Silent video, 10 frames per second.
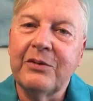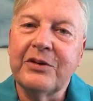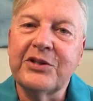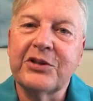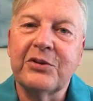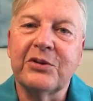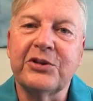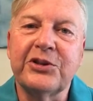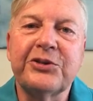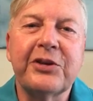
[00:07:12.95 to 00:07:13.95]
I was
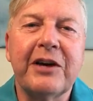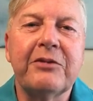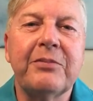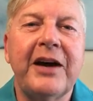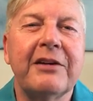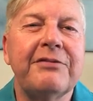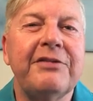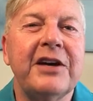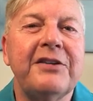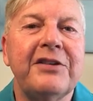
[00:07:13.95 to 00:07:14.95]
told to travel back very,